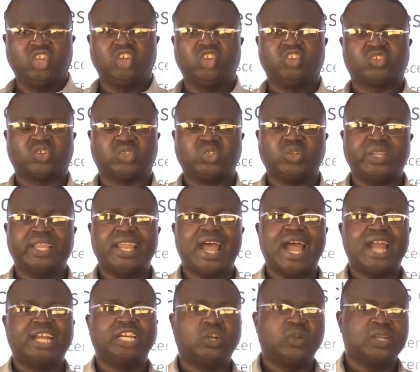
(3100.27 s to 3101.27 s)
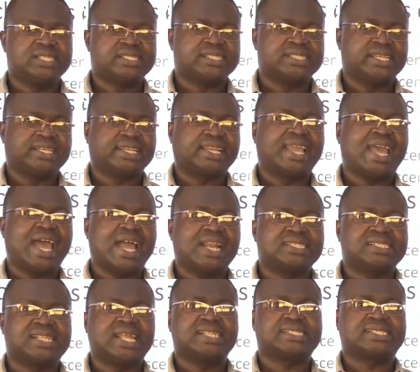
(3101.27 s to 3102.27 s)
So during adolescent,
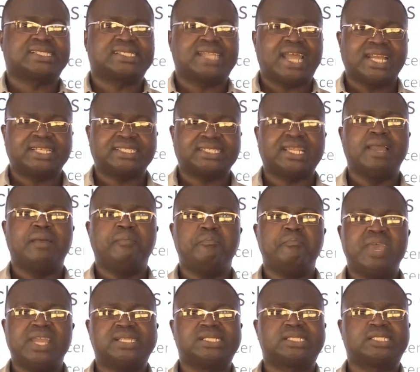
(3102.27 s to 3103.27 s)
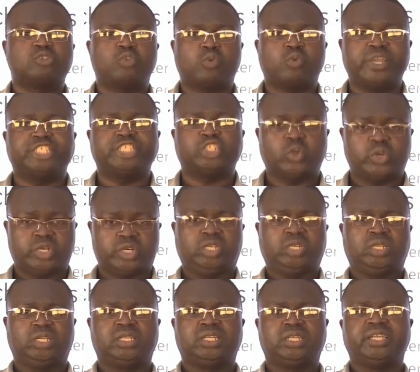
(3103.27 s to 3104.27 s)
girls start menstruation.
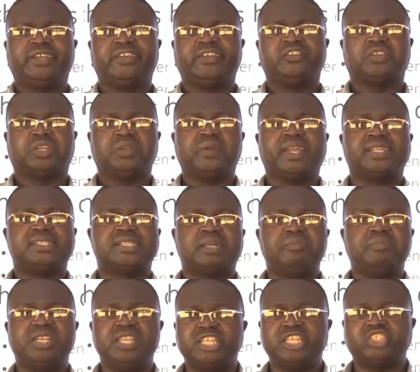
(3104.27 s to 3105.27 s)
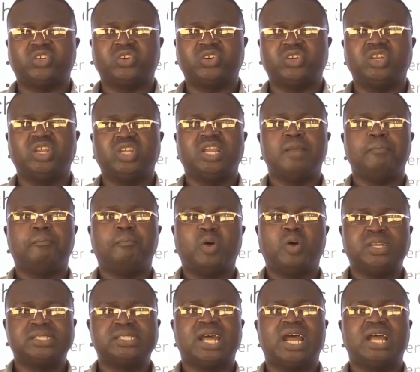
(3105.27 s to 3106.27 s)
So in your examination,
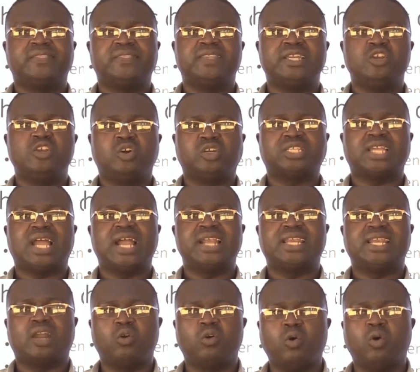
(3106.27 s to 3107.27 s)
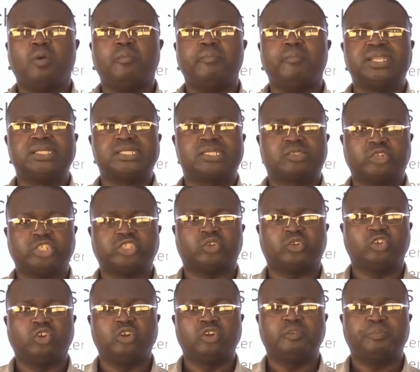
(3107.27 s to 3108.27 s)
boys, they don't undergo menstruation.
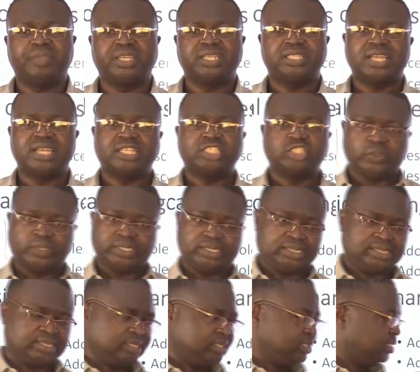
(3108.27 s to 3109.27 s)
Don't pick that choice.